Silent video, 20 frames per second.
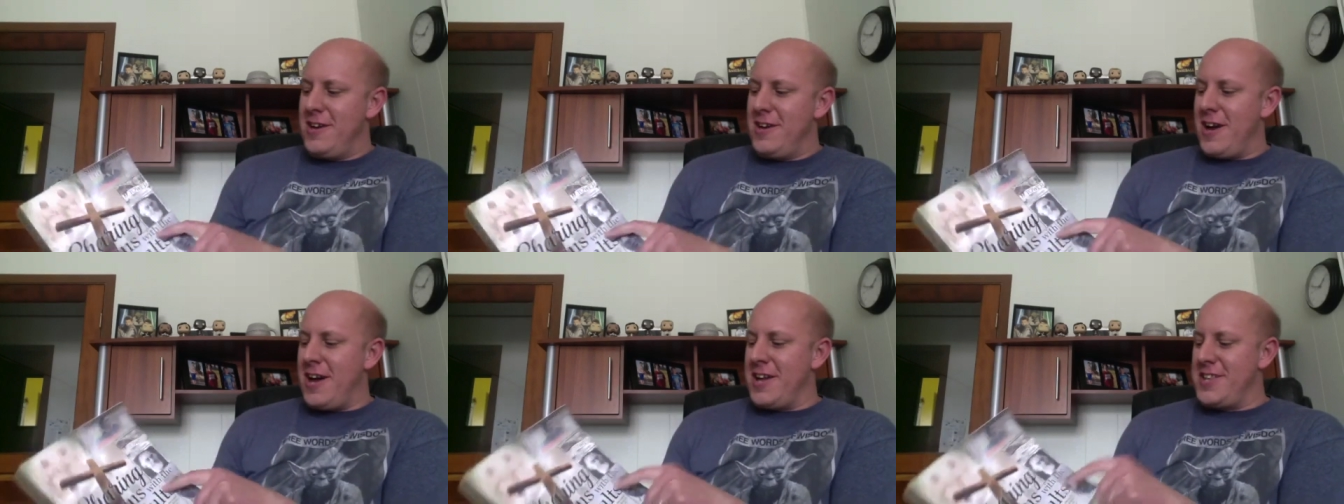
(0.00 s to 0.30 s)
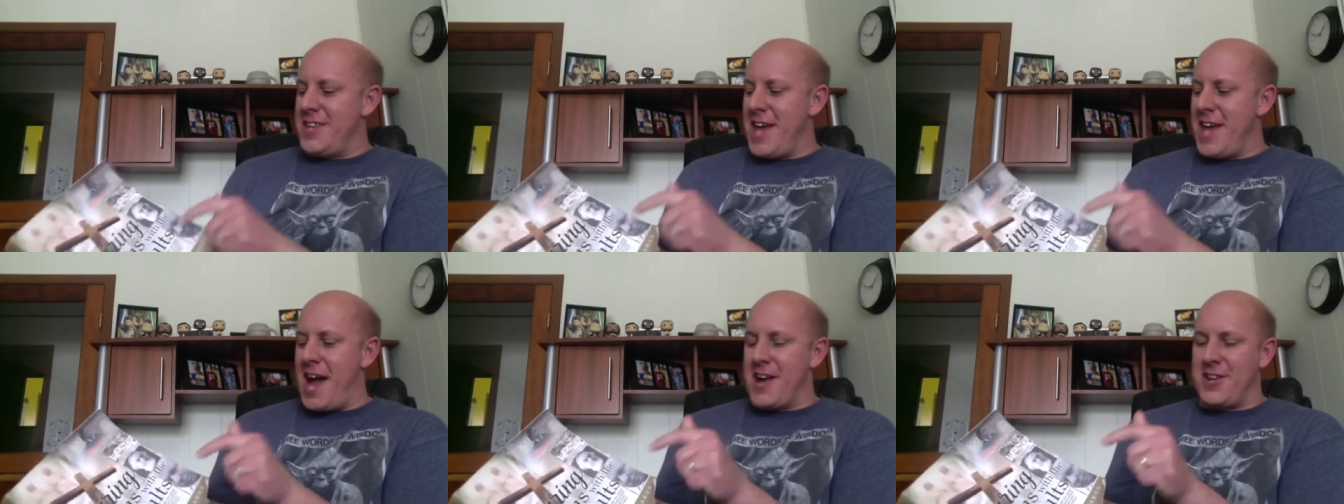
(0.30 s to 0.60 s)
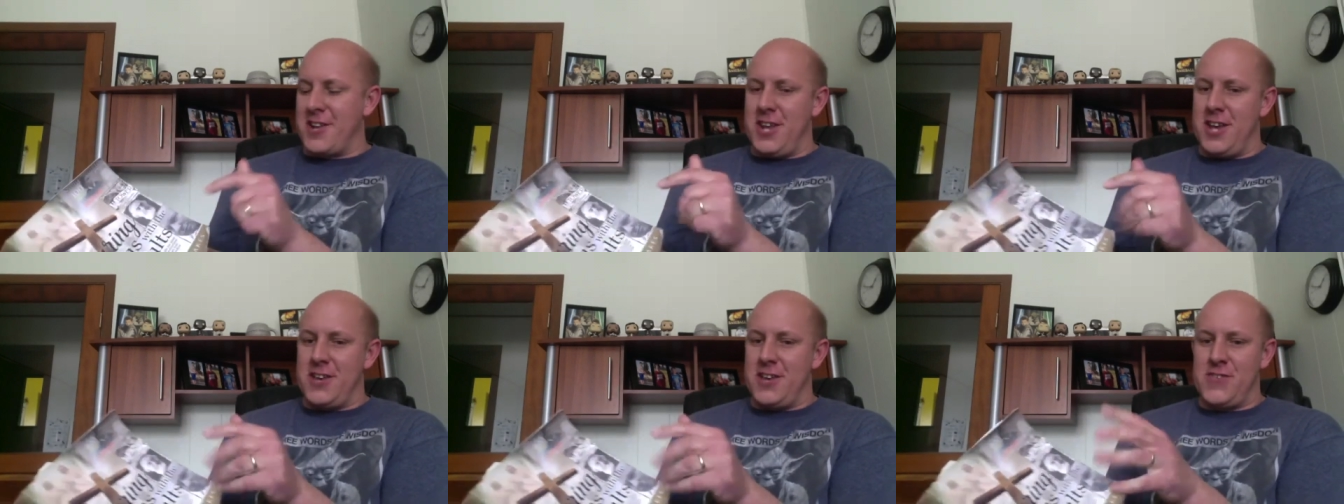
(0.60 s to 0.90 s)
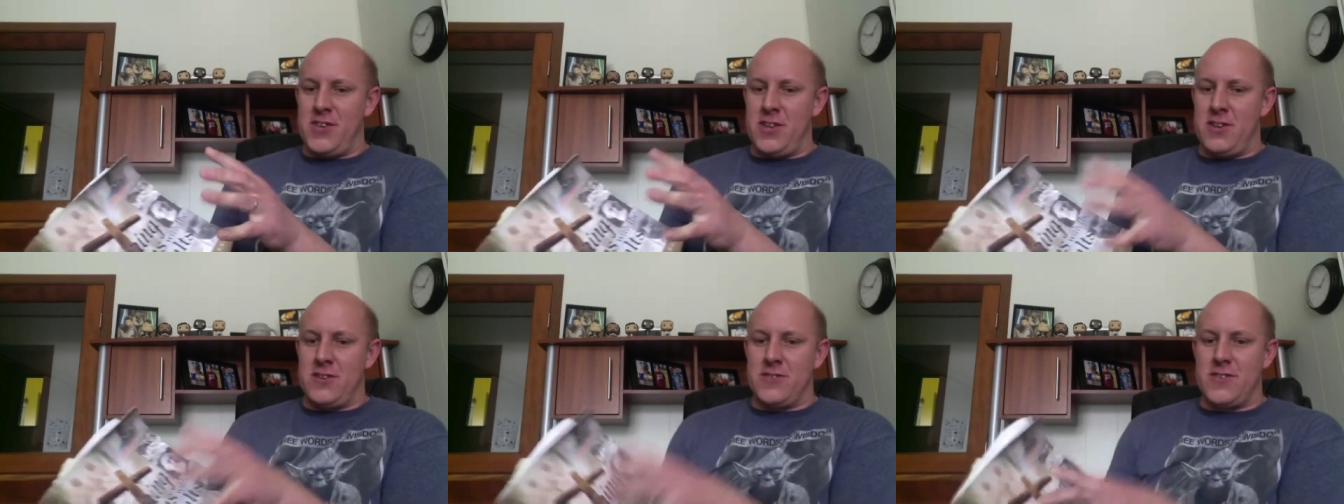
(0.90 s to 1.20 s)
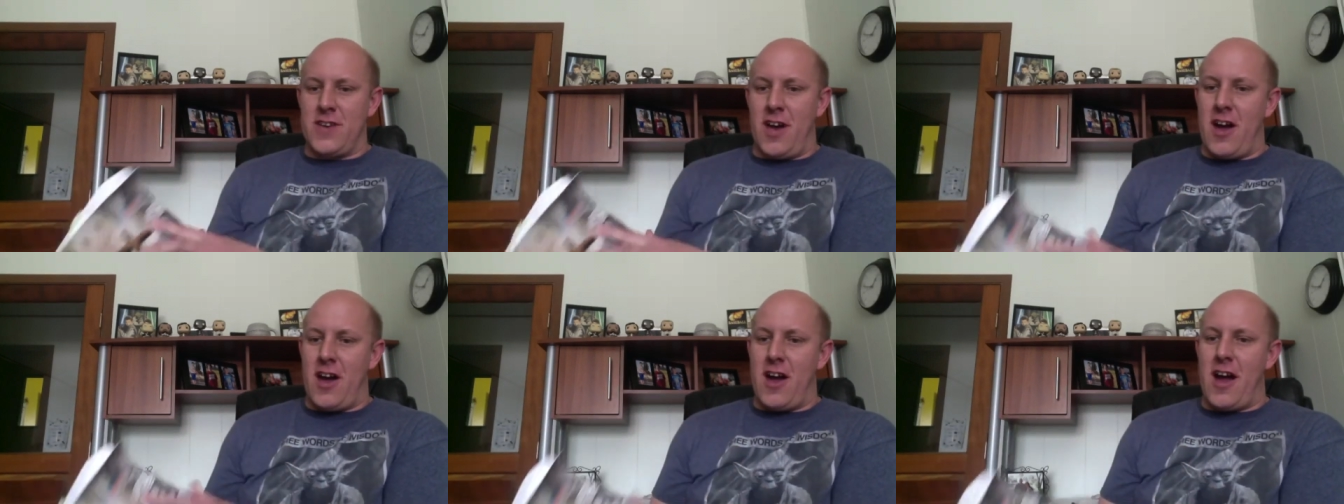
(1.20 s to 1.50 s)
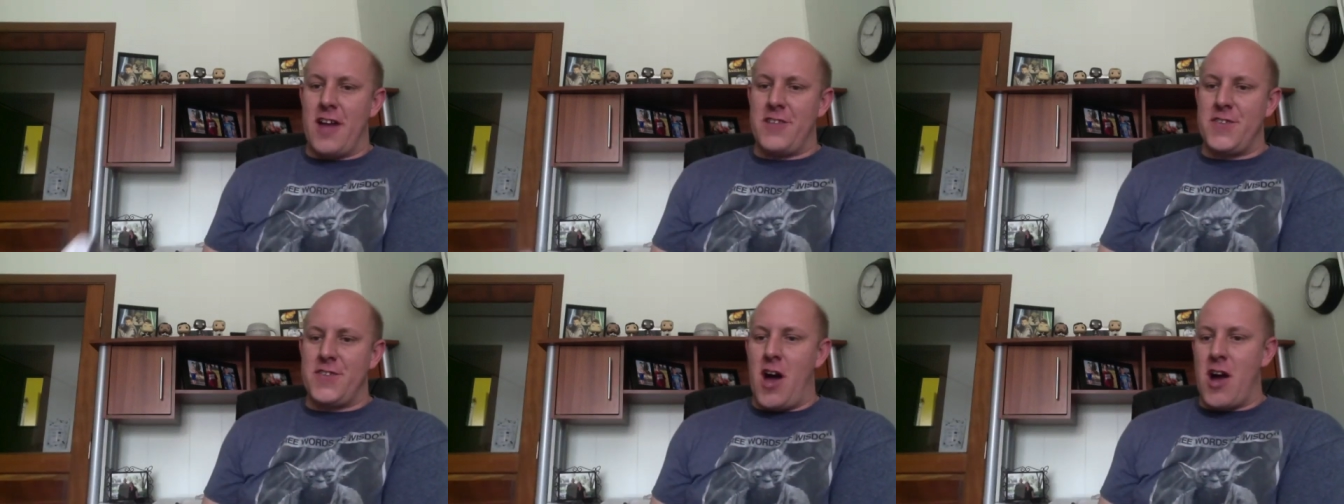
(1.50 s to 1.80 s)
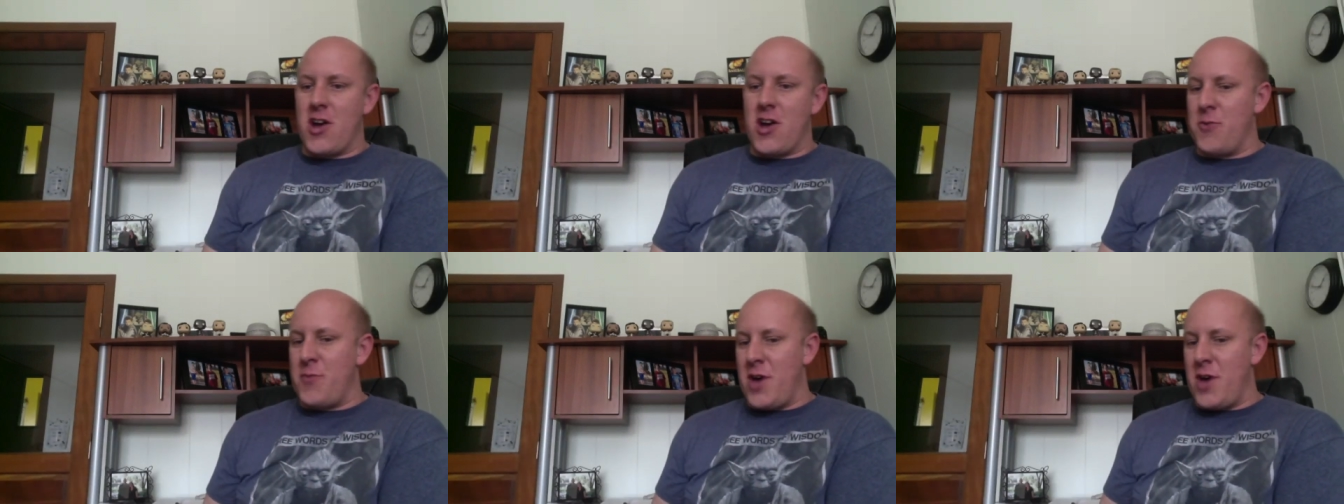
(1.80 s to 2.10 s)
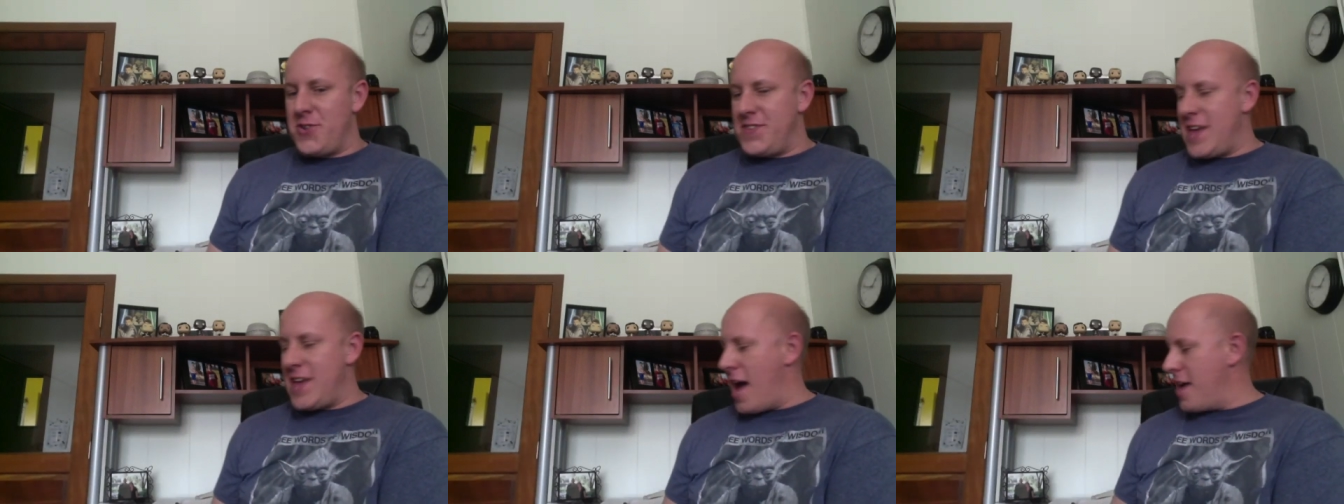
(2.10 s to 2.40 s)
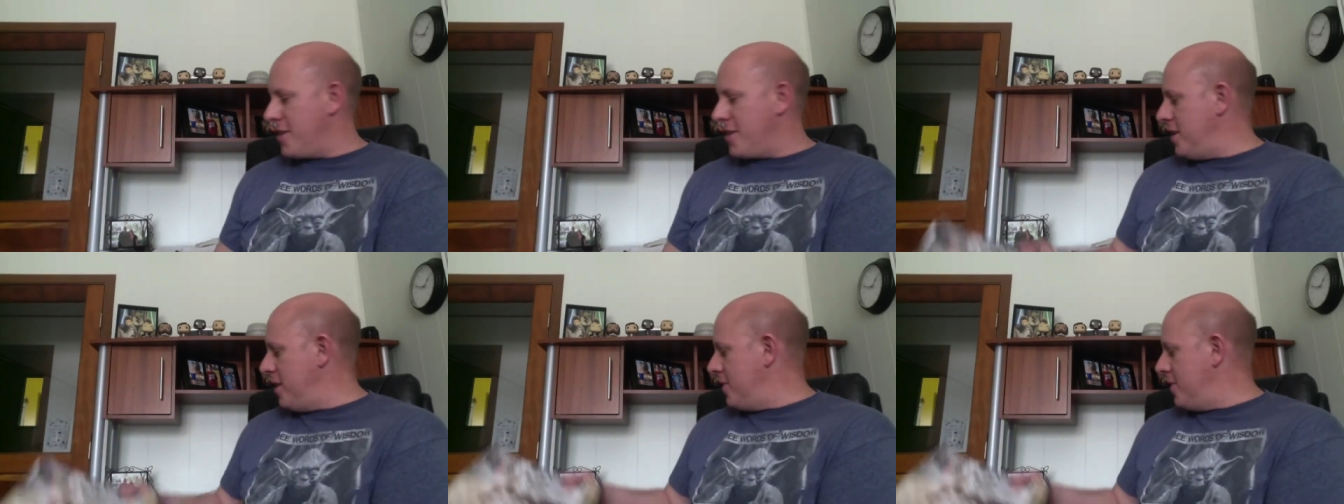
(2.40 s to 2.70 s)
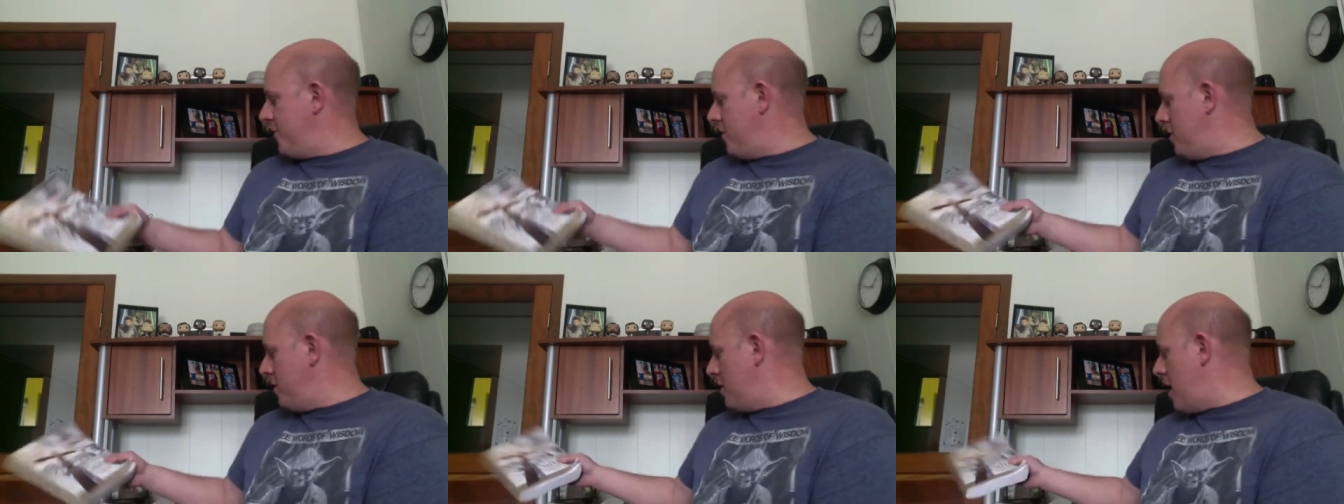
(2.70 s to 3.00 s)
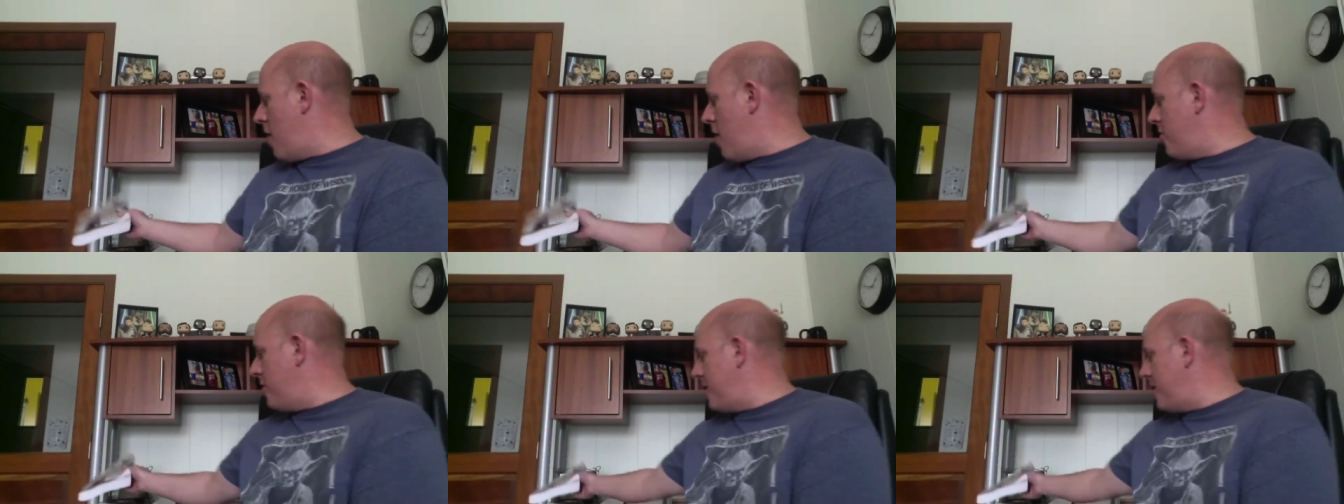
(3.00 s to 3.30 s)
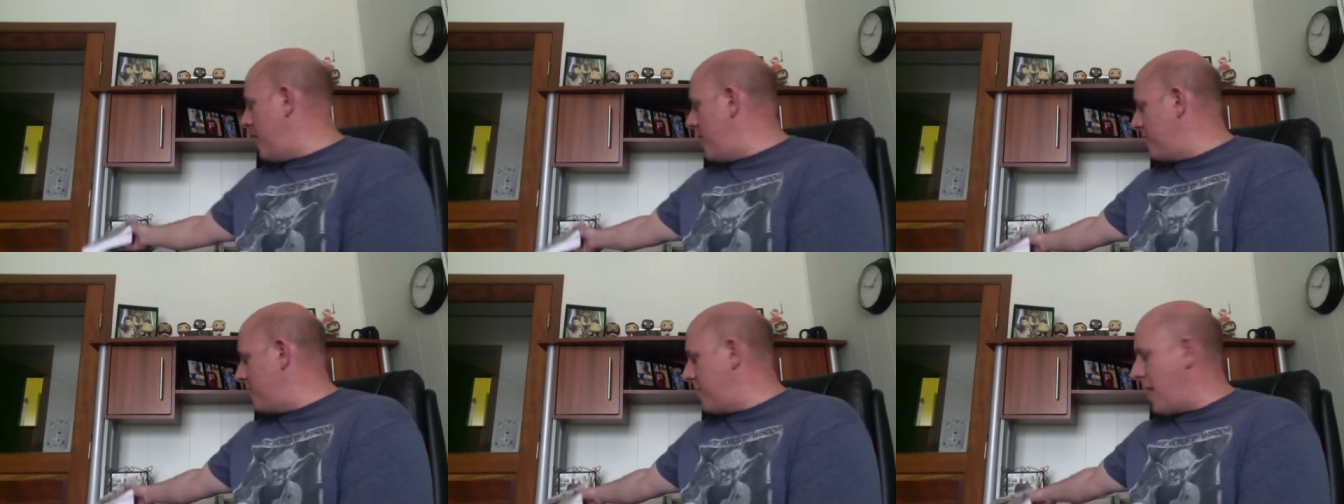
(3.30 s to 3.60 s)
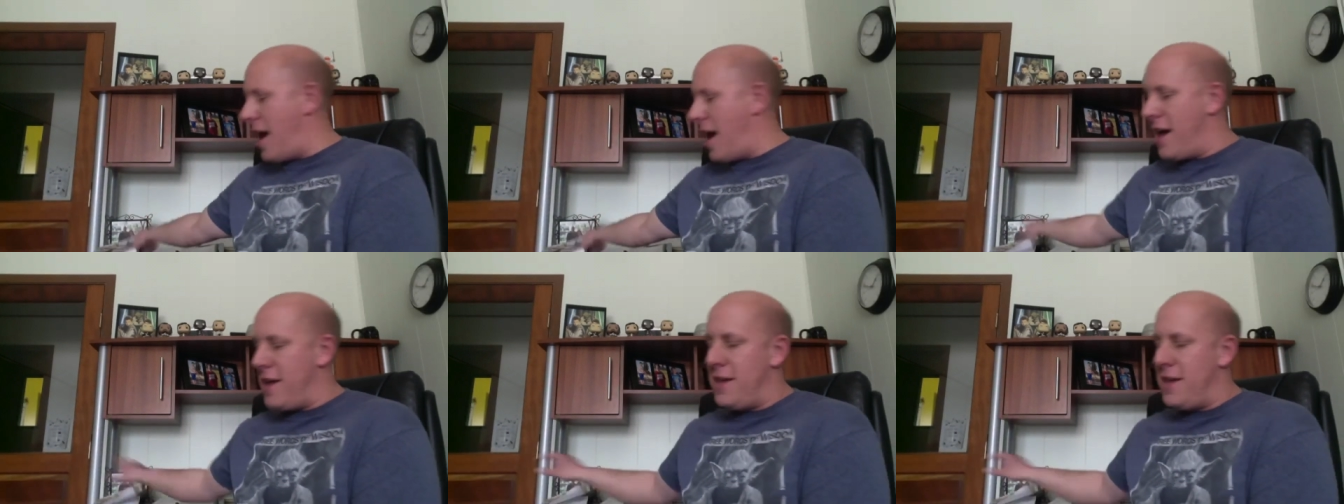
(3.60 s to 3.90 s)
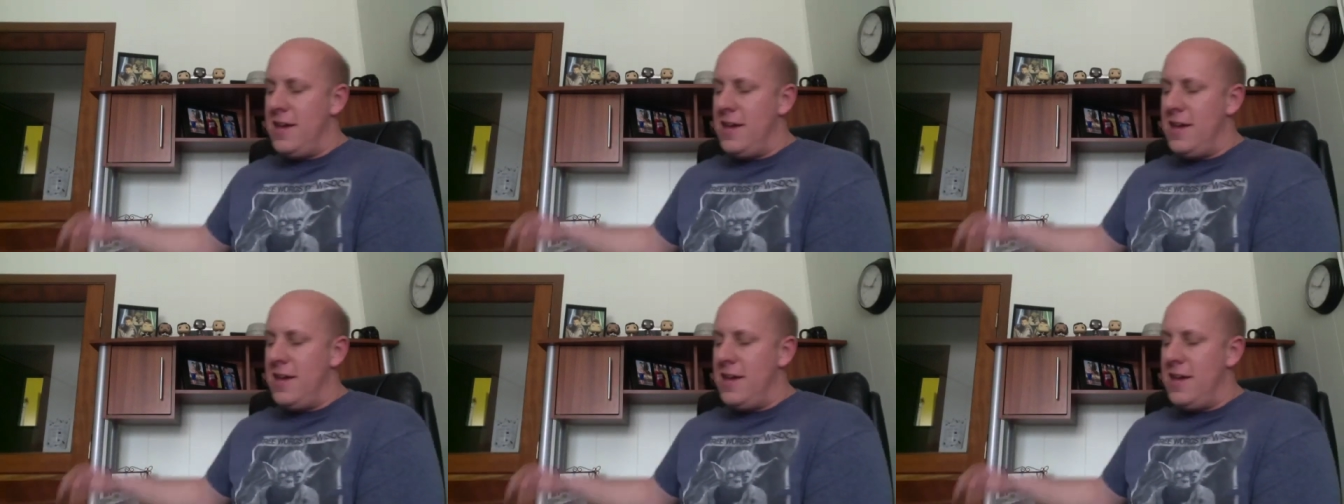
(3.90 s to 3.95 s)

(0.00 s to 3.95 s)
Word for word: uh, Tactics, and uh, I talk about tactics and how to take that